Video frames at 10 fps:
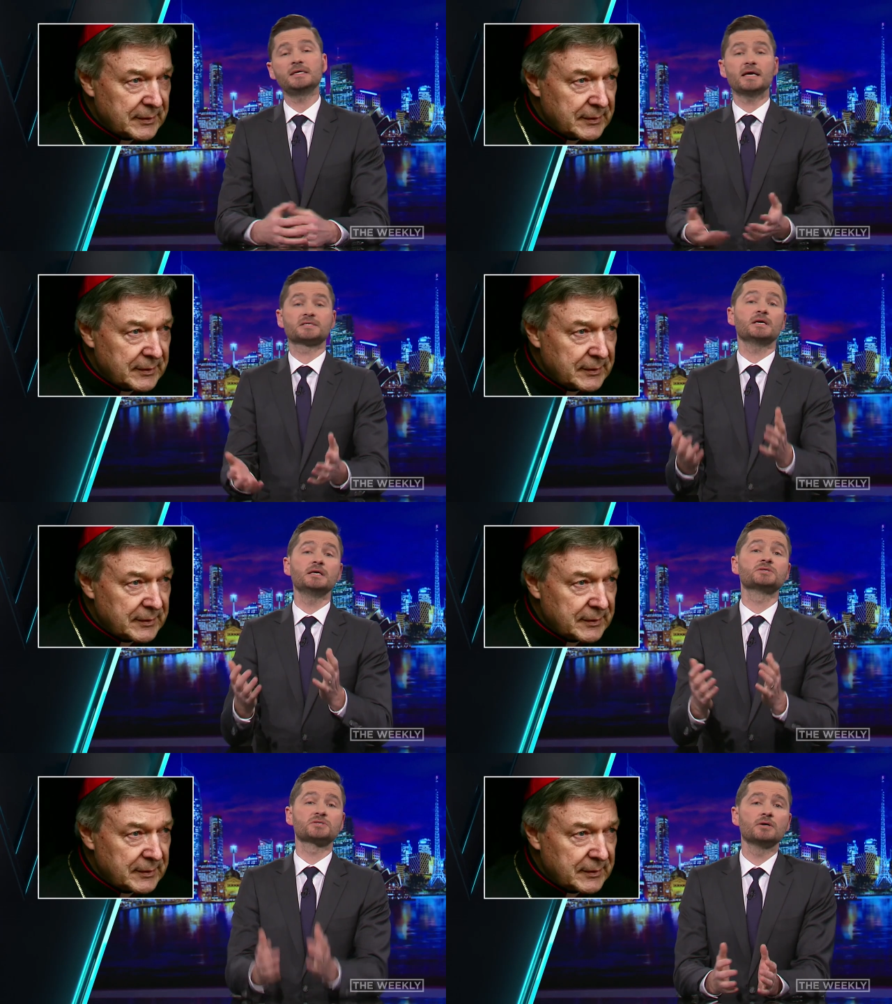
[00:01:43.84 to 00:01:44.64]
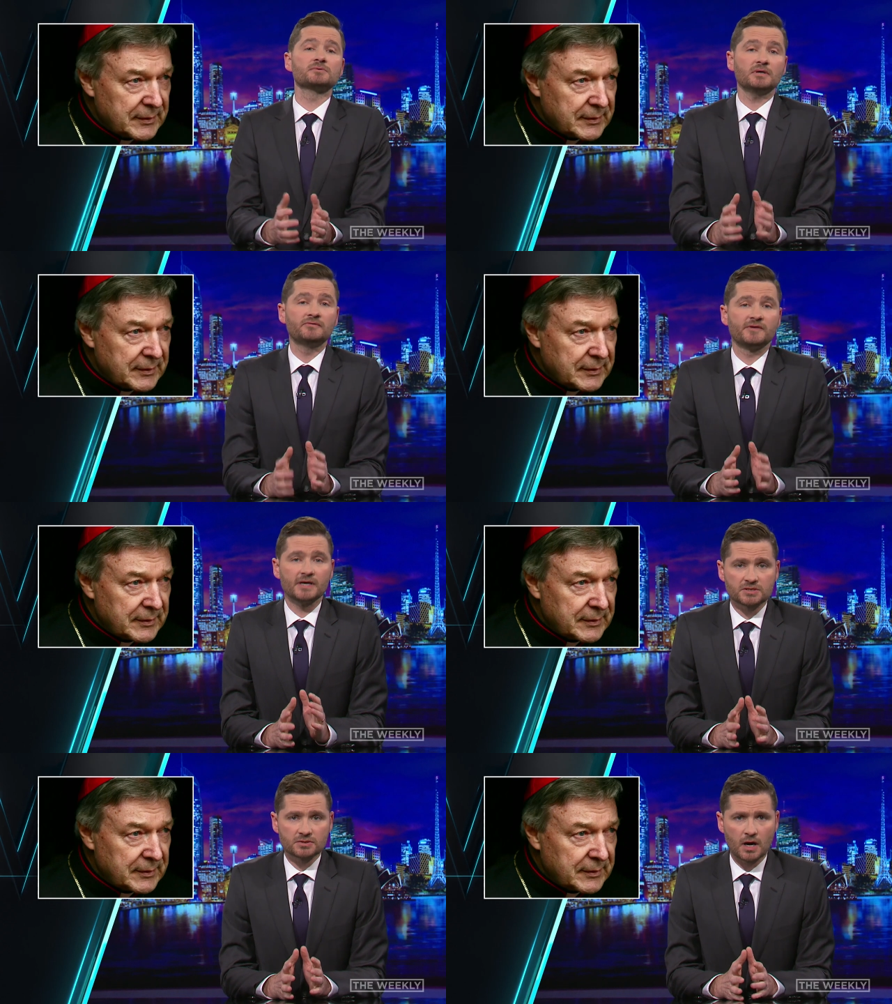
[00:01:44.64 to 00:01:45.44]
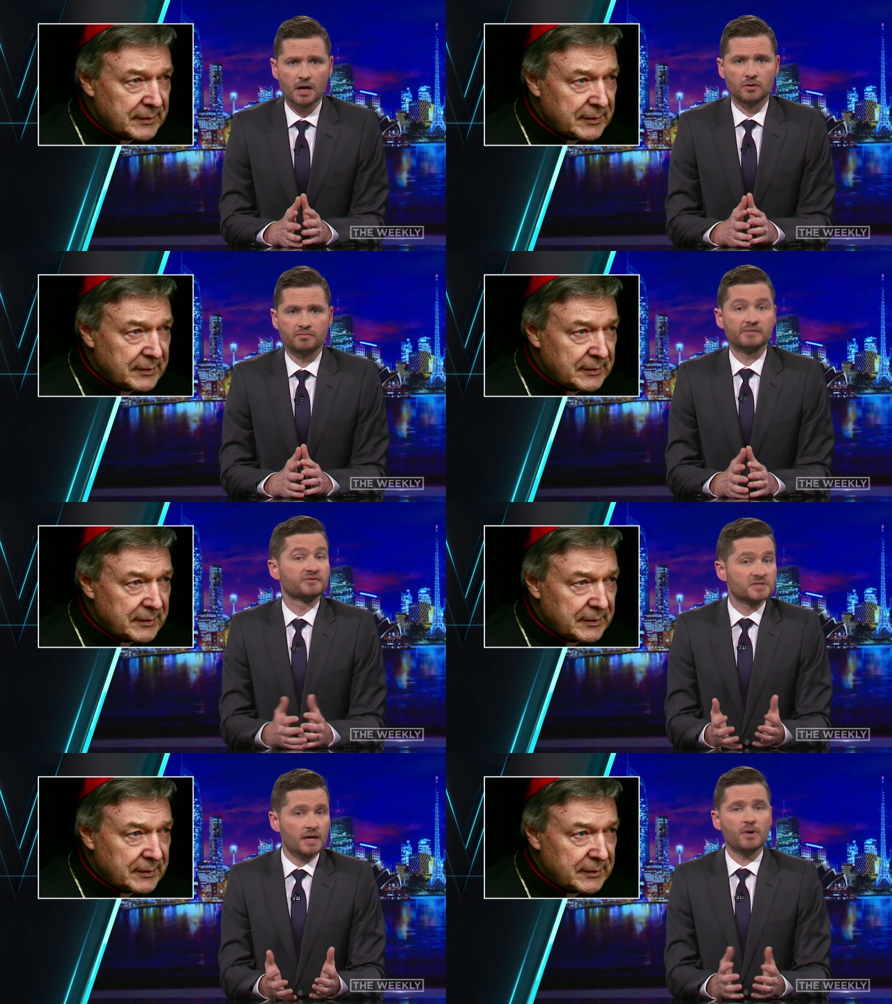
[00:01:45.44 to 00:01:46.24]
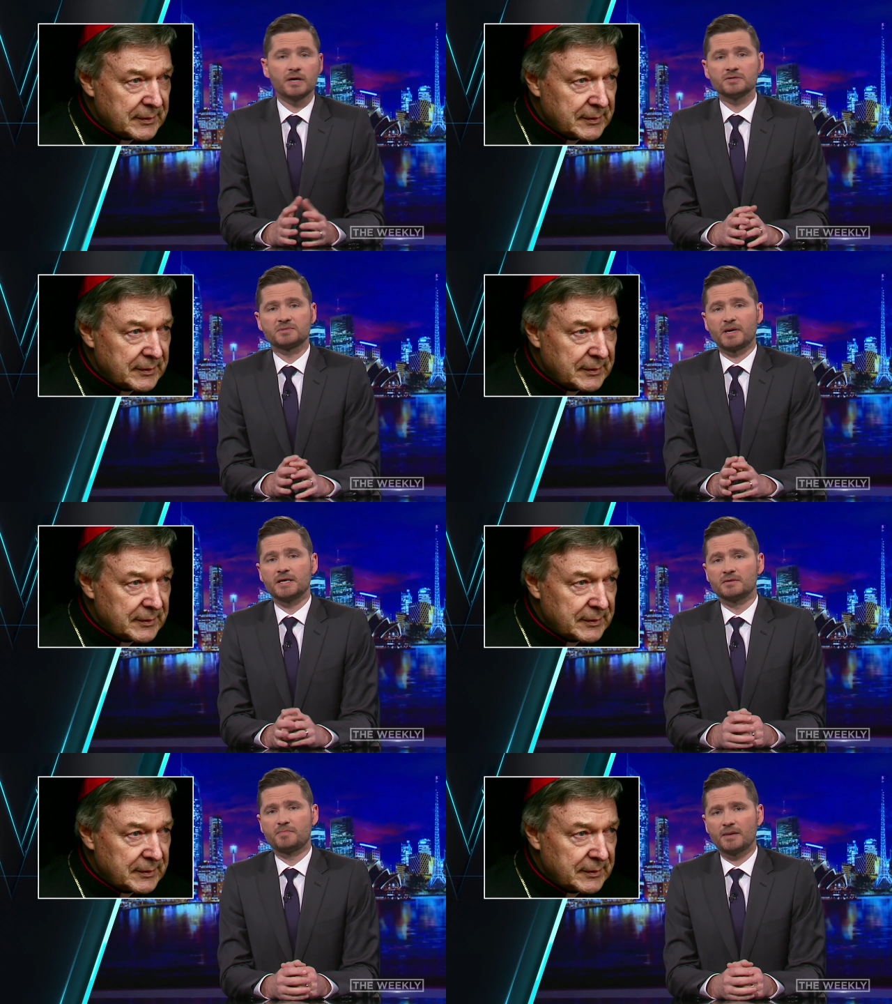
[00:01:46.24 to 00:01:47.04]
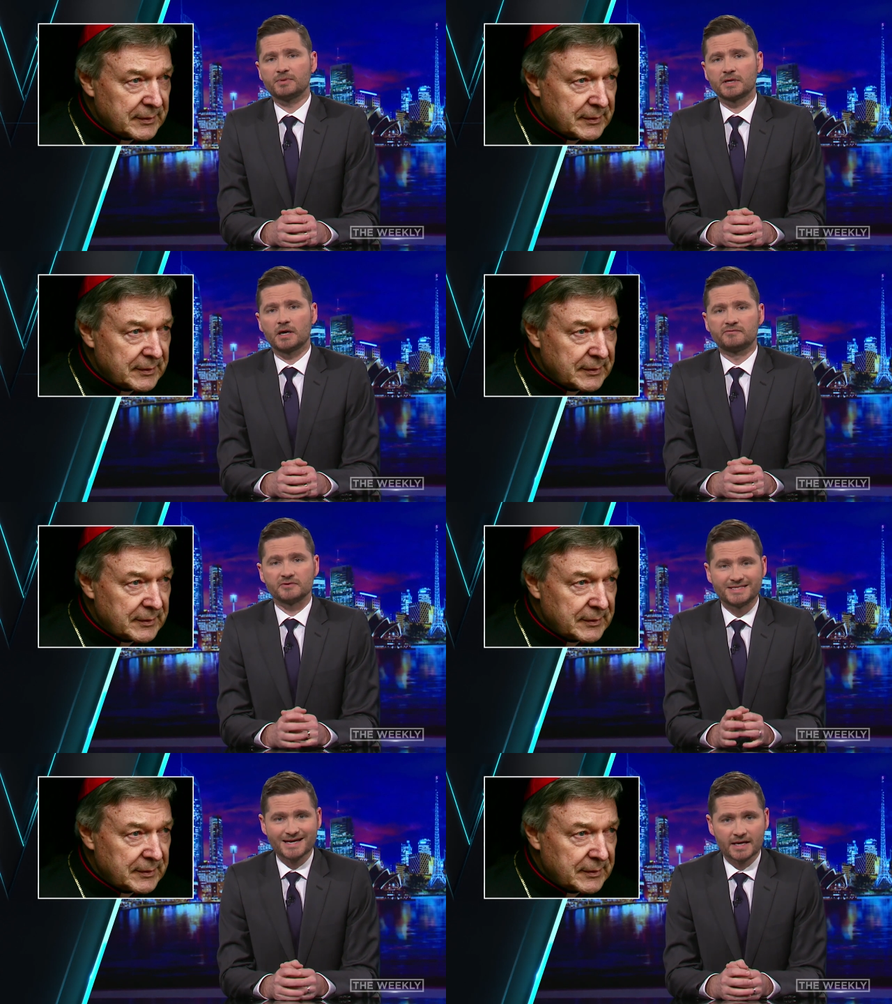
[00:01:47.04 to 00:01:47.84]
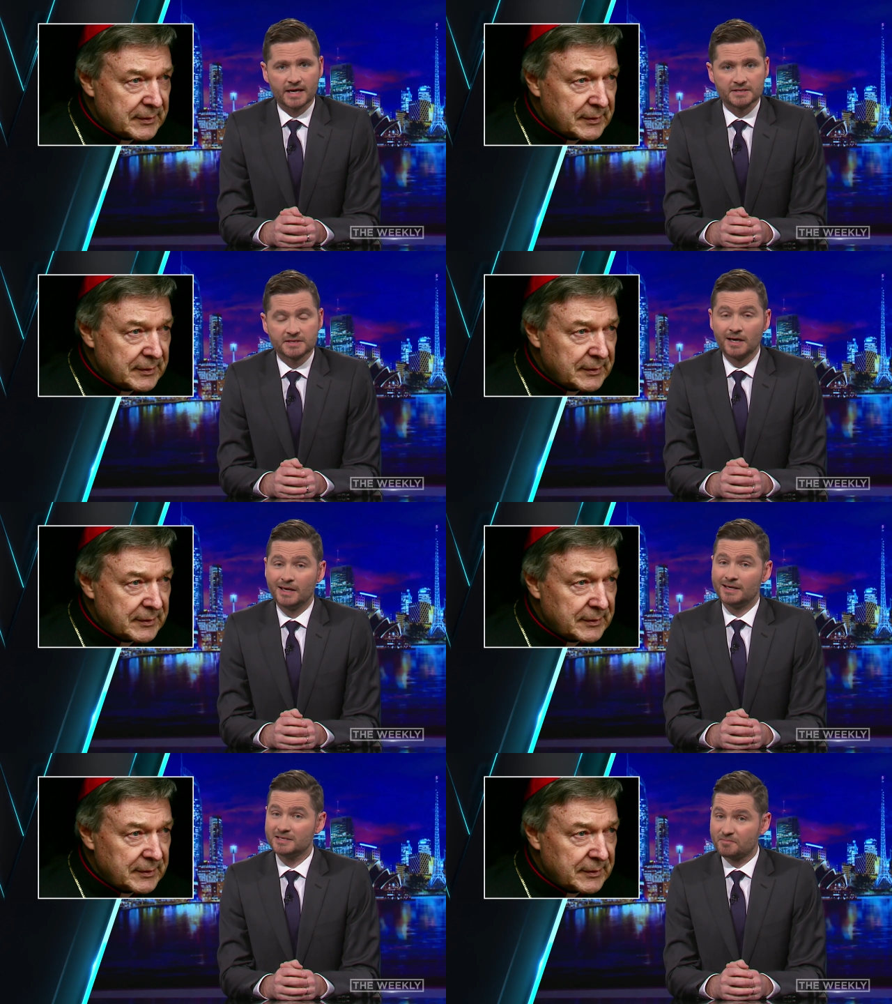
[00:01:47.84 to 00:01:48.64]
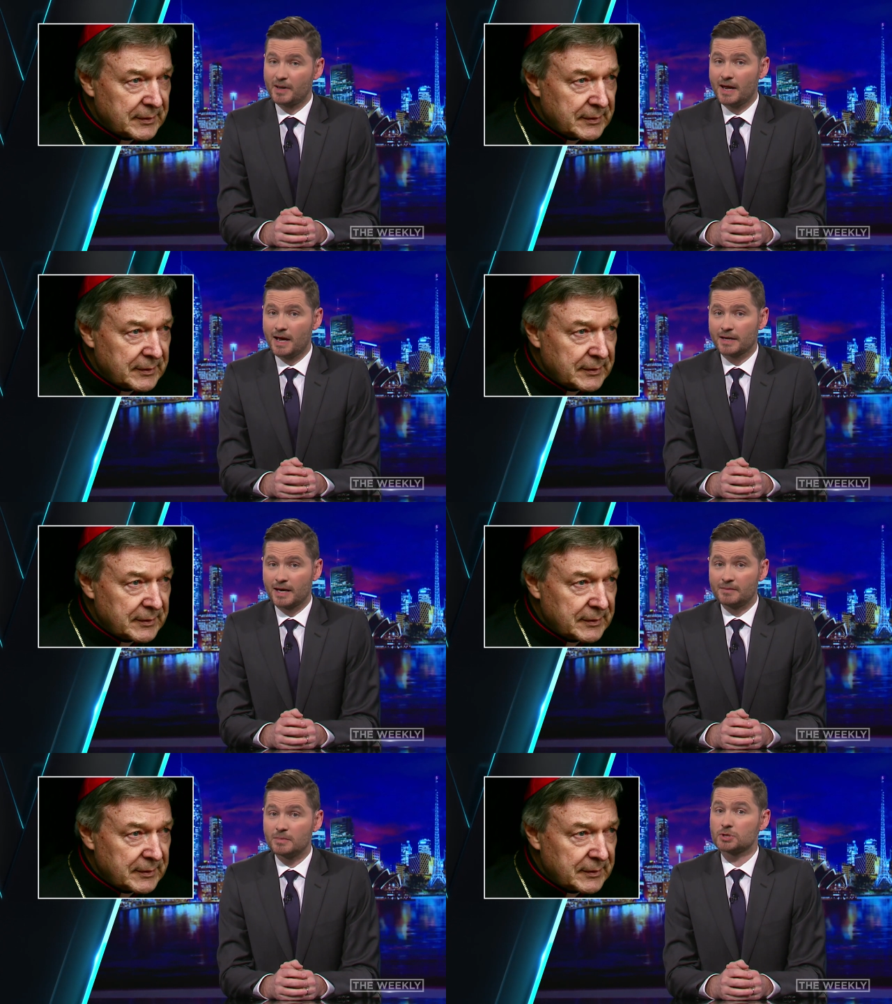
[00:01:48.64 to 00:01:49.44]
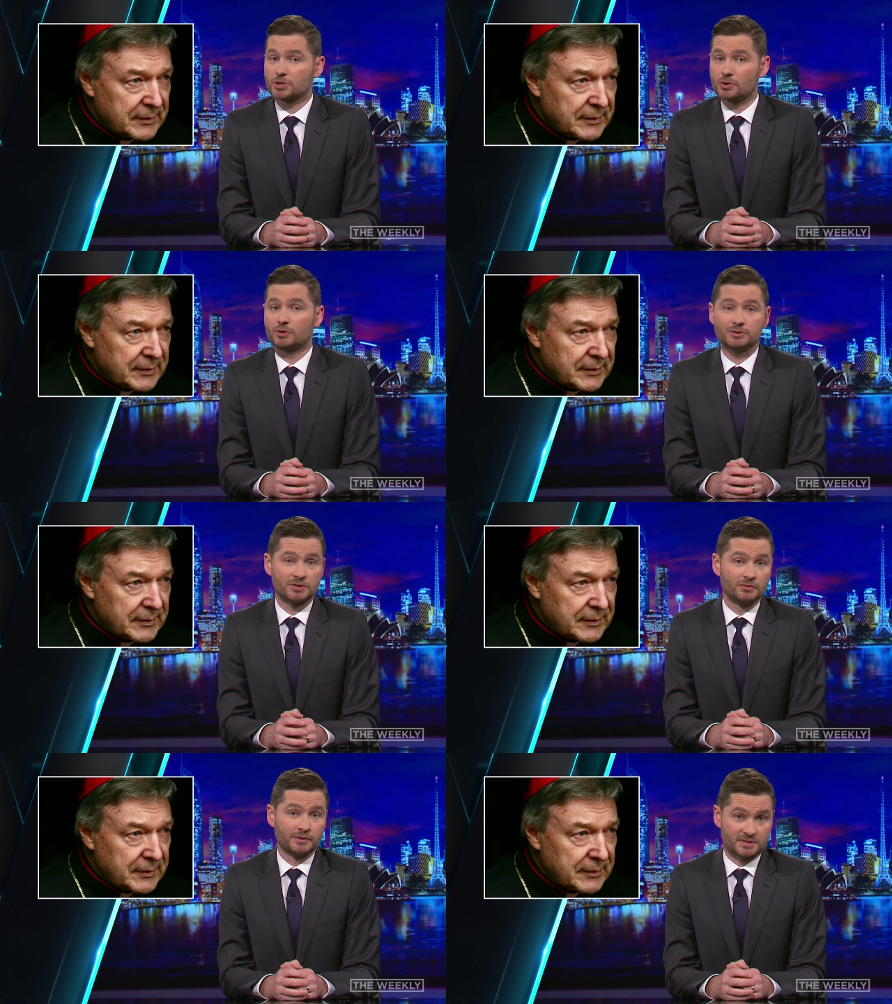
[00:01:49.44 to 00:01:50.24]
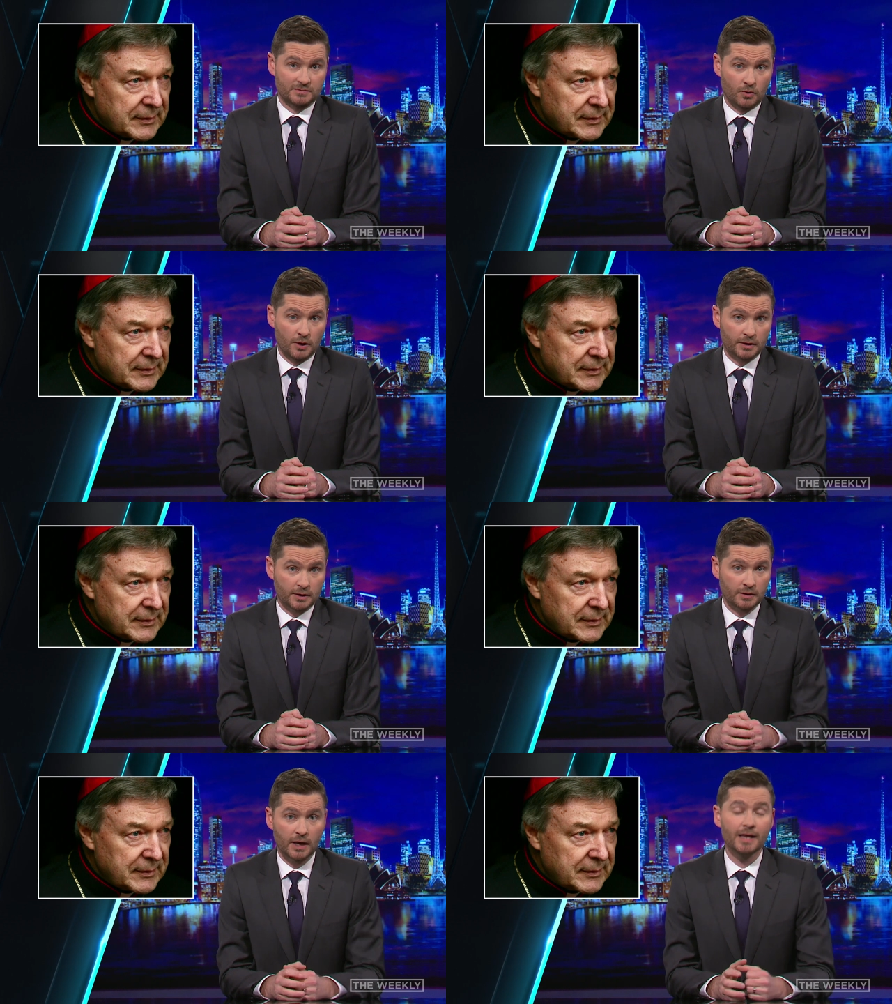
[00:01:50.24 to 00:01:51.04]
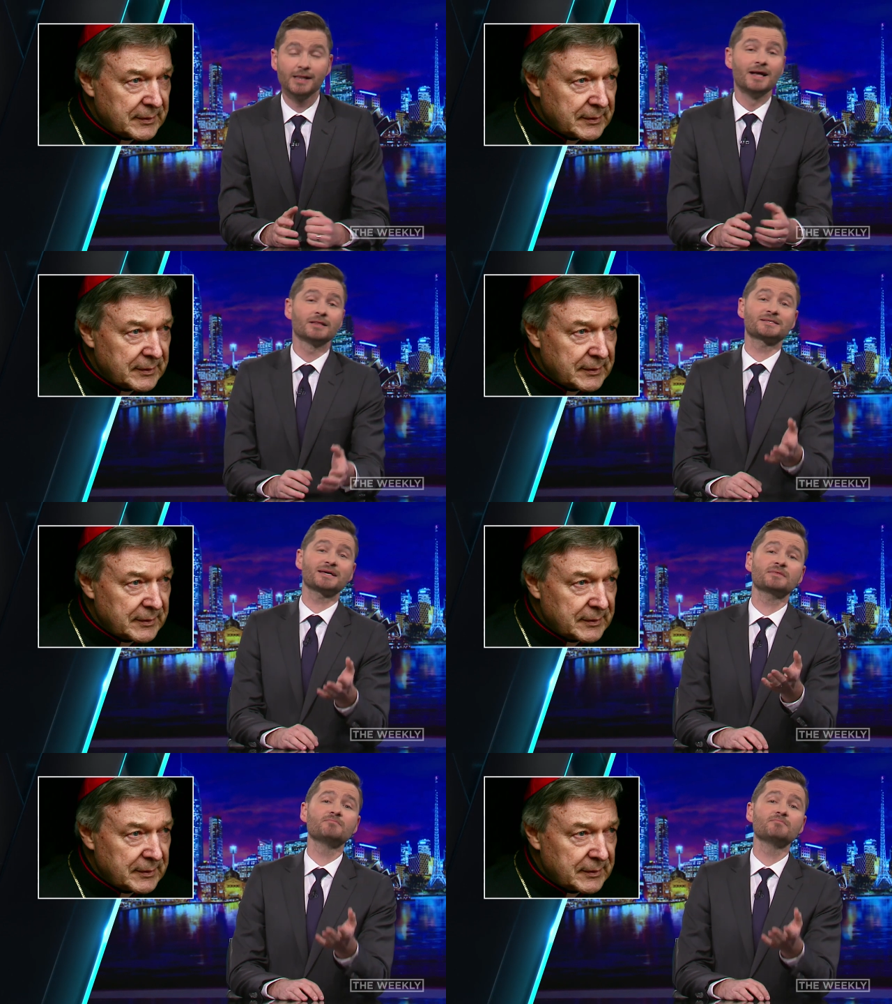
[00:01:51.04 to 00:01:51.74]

Speaker 1: Yes, he deserves a fair trial. But for someone who's been in the public eye for decades, his PR game sure could do with some work. Like, like take the